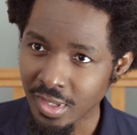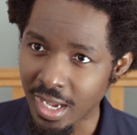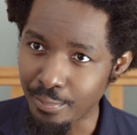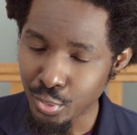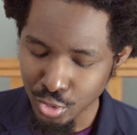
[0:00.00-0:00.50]

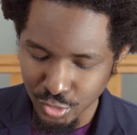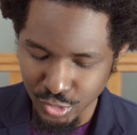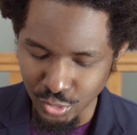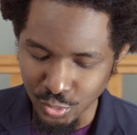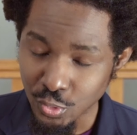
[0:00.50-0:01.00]
a
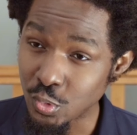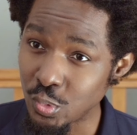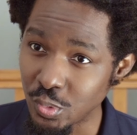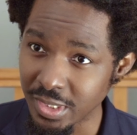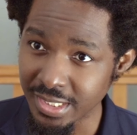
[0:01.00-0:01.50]
person
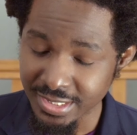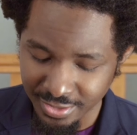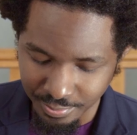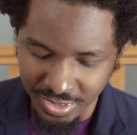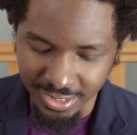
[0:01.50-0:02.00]
who is
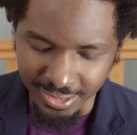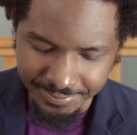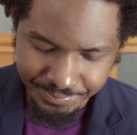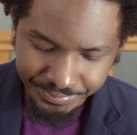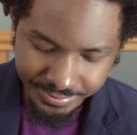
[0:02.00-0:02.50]
B.
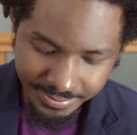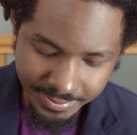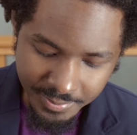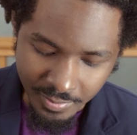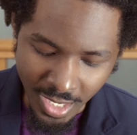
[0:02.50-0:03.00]

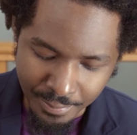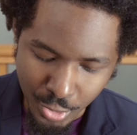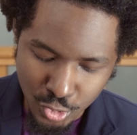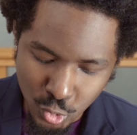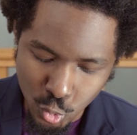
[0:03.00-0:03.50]
A
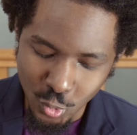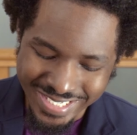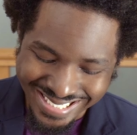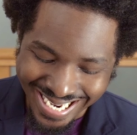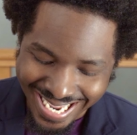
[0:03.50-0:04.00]
person who
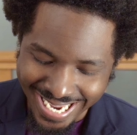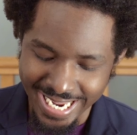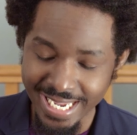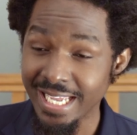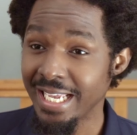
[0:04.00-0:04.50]
is
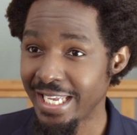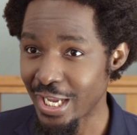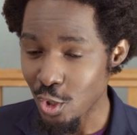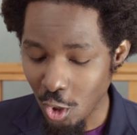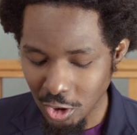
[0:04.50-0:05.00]
A
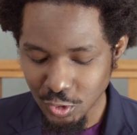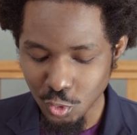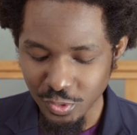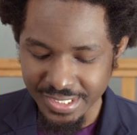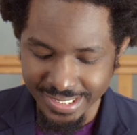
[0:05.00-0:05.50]
can also
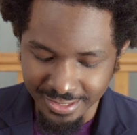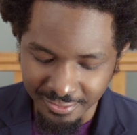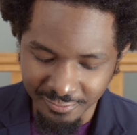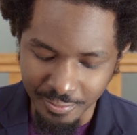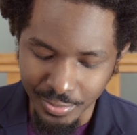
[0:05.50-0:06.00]

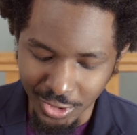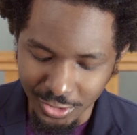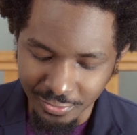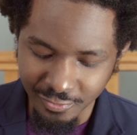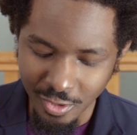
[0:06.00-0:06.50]
receive
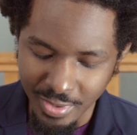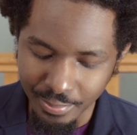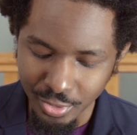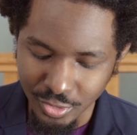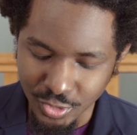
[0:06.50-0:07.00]
blood from a
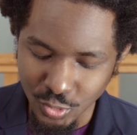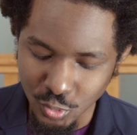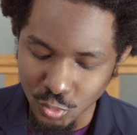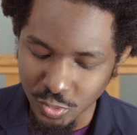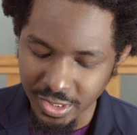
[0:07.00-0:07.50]
person
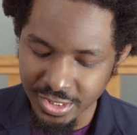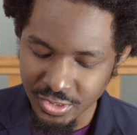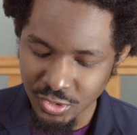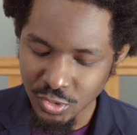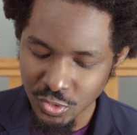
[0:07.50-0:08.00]
who
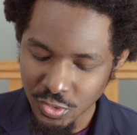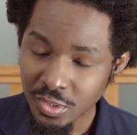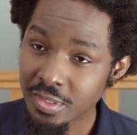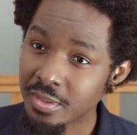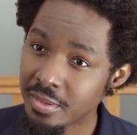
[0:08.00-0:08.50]
is
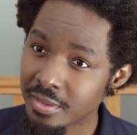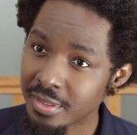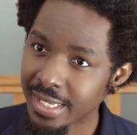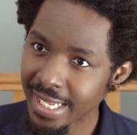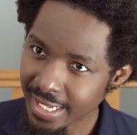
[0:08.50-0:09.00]

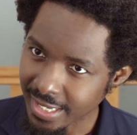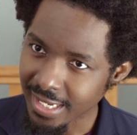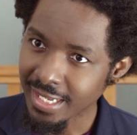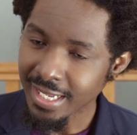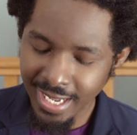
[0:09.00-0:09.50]

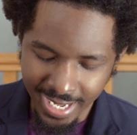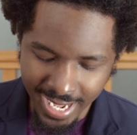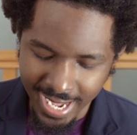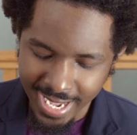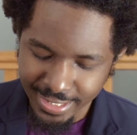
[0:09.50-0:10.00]
A
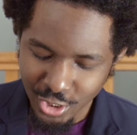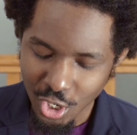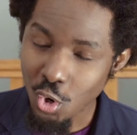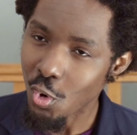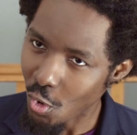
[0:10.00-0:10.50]
and
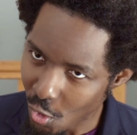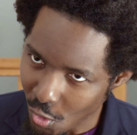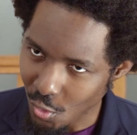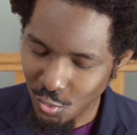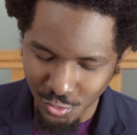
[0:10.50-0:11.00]

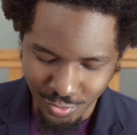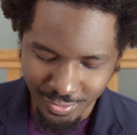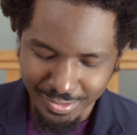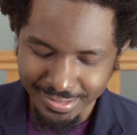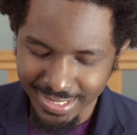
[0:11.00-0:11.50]
O.
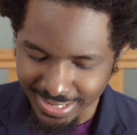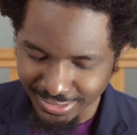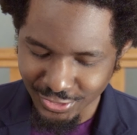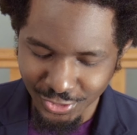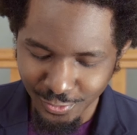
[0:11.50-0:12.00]
That
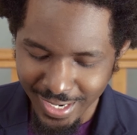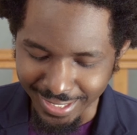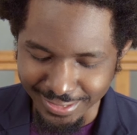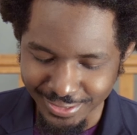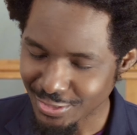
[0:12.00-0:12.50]
is
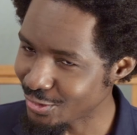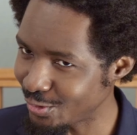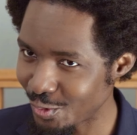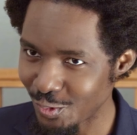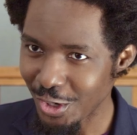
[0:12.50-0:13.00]
correct. So
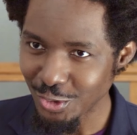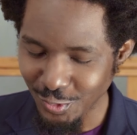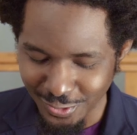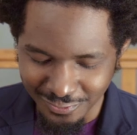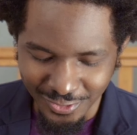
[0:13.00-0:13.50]
we're
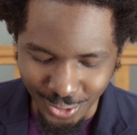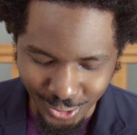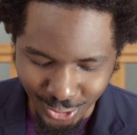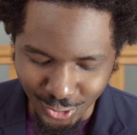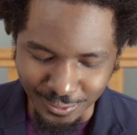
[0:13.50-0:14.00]
doing
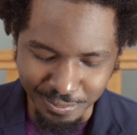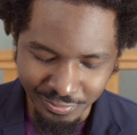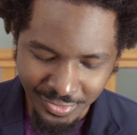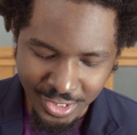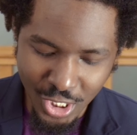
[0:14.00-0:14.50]
very good.
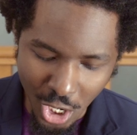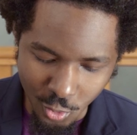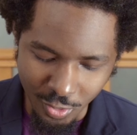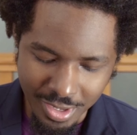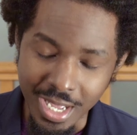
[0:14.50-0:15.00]
Now,